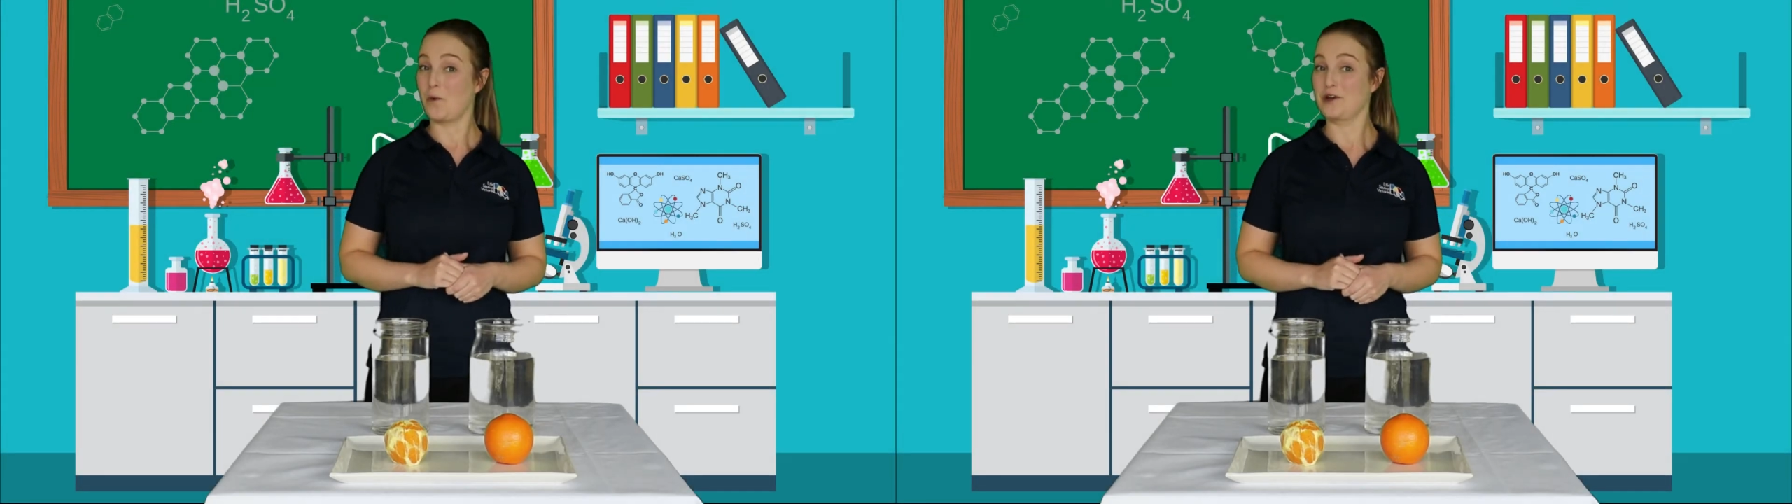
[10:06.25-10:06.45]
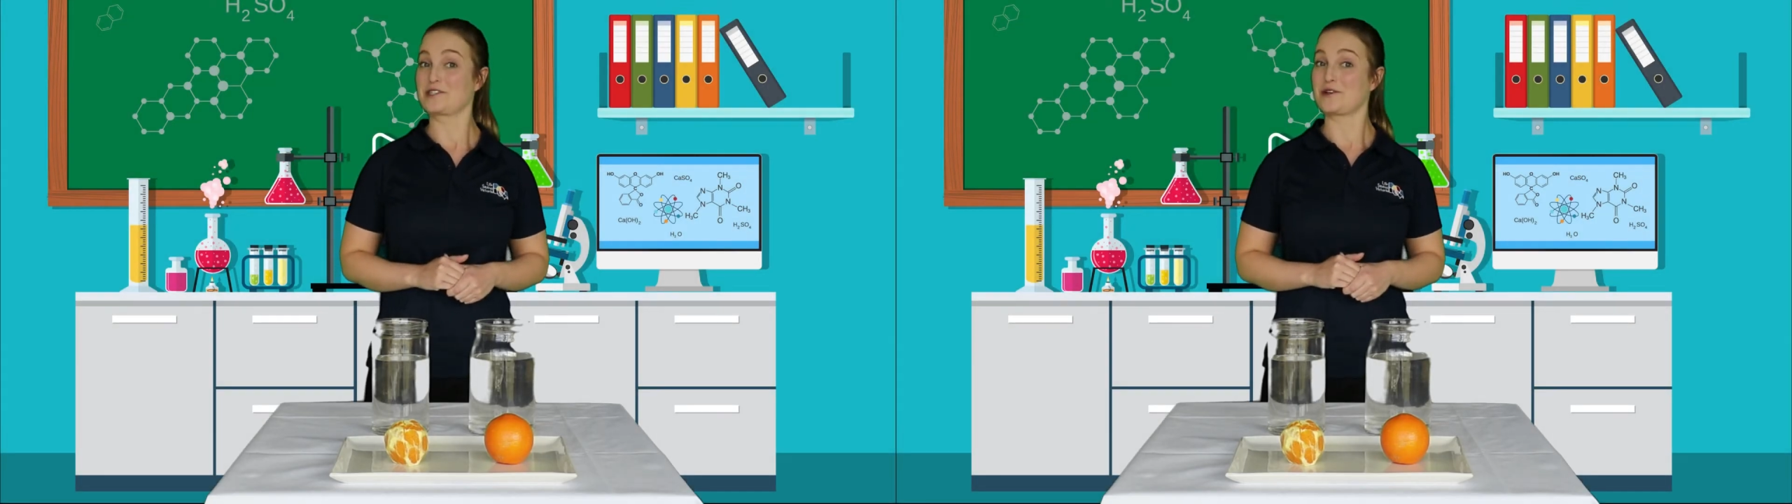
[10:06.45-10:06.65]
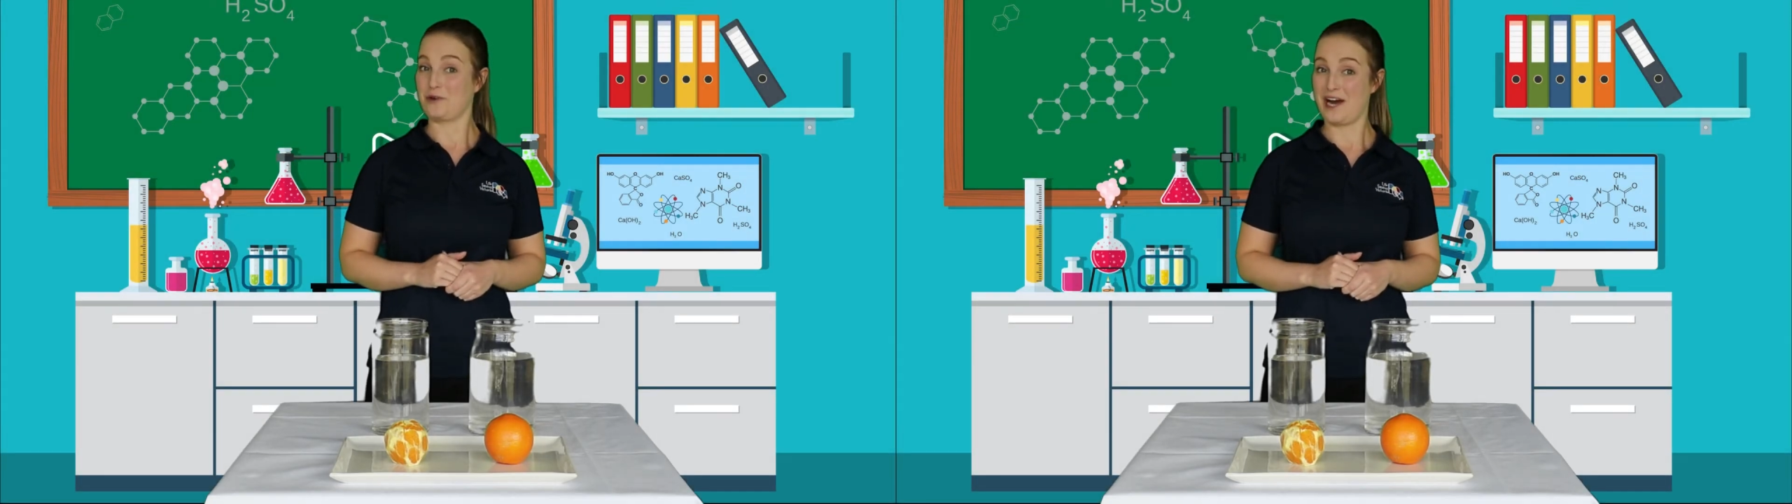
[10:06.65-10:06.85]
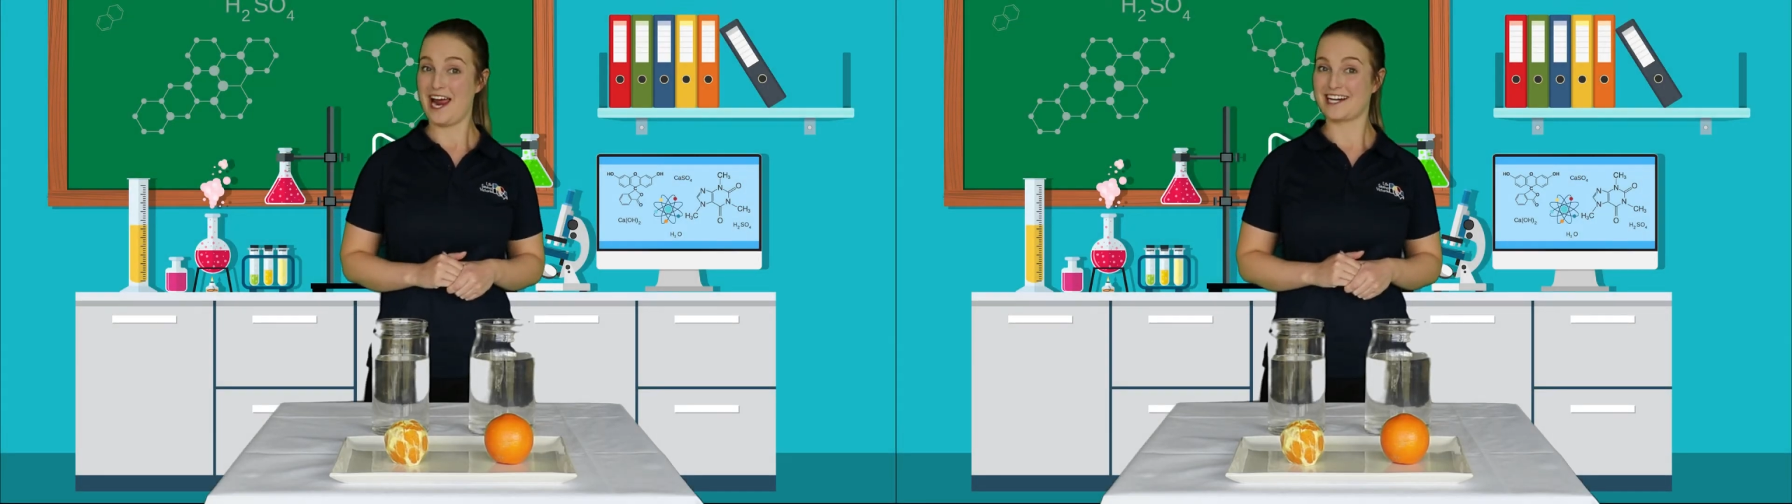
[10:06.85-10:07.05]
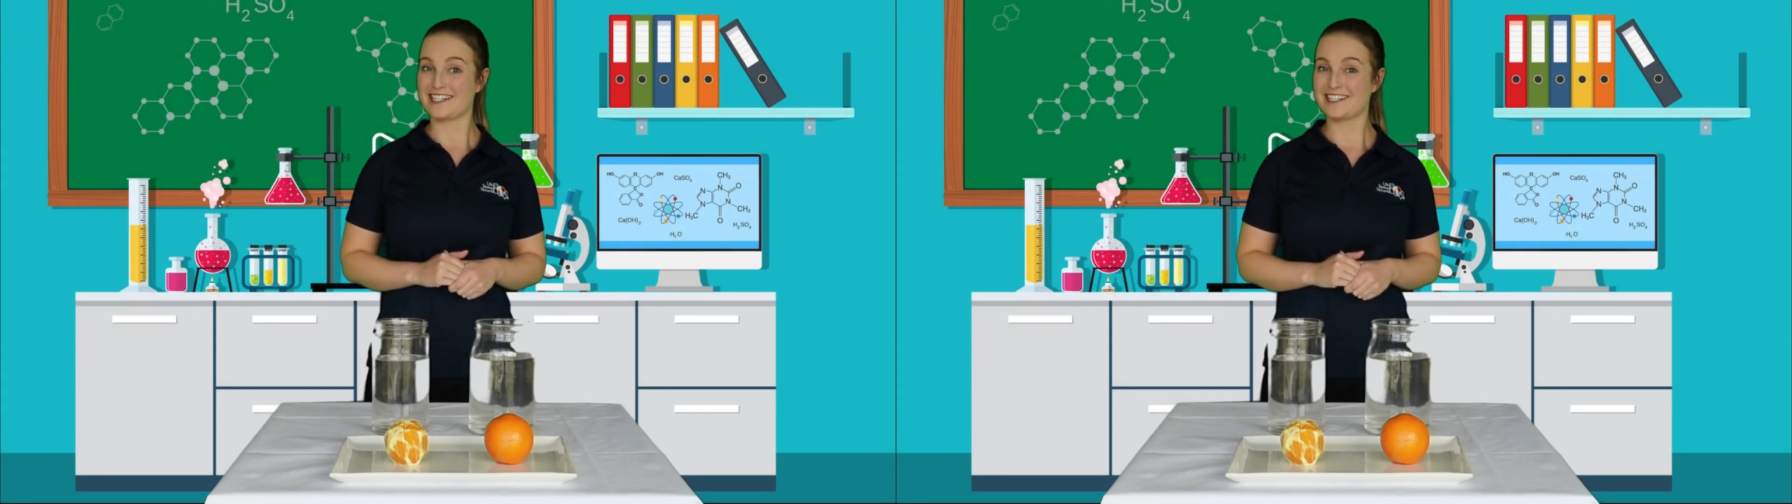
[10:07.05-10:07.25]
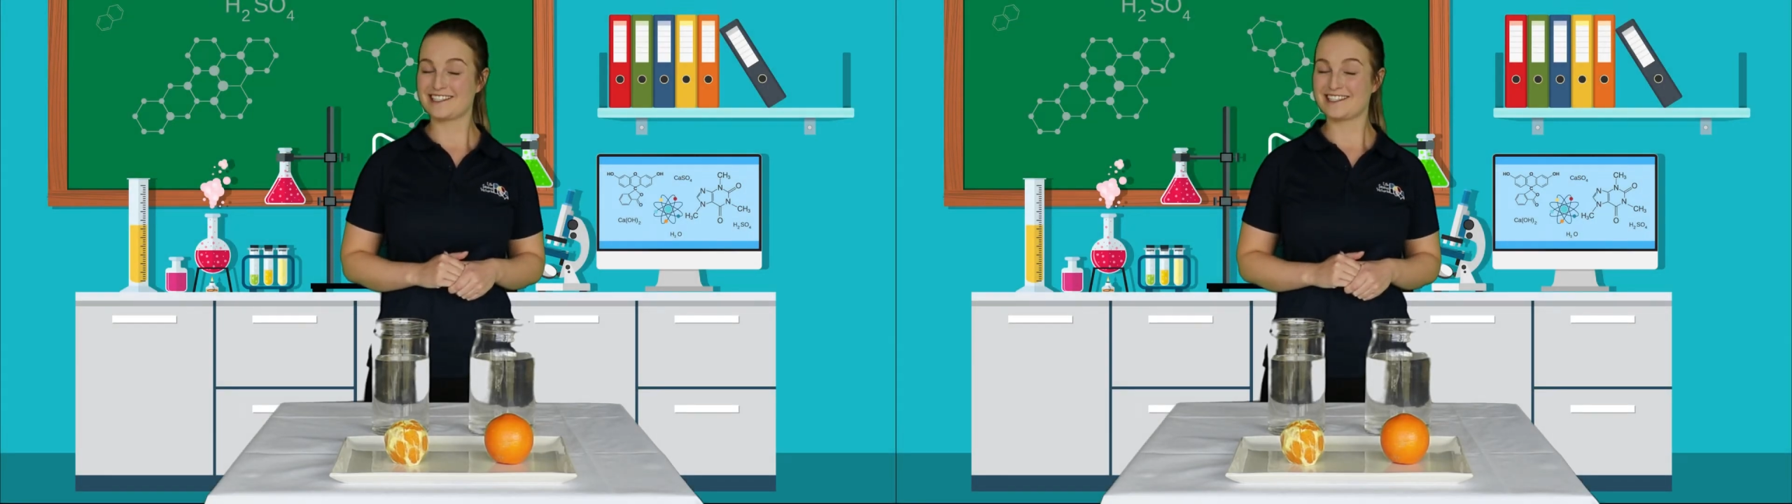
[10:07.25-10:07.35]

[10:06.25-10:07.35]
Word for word: was correct.